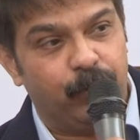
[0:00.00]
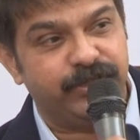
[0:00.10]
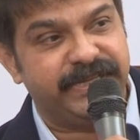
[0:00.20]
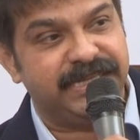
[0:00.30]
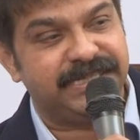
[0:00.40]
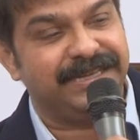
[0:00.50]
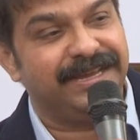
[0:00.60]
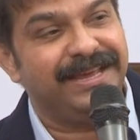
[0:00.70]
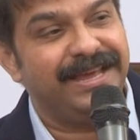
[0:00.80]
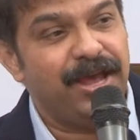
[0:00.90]

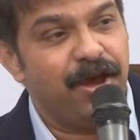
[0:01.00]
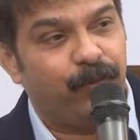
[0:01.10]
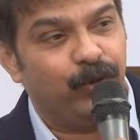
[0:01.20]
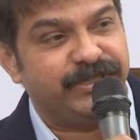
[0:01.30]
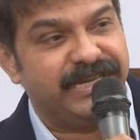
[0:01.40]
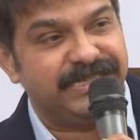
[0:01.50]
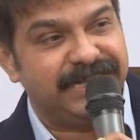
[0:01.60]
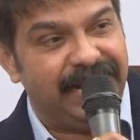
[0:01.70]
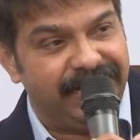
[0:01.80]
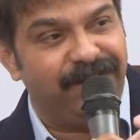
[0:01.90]
process, process
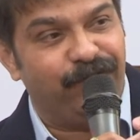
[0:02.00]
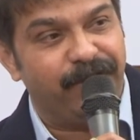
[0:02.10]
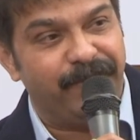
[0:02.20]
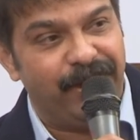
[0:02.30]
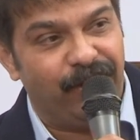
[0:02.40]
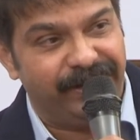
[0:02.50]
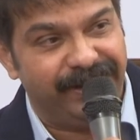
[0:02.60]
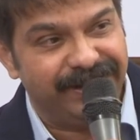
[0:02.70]
started for my daughter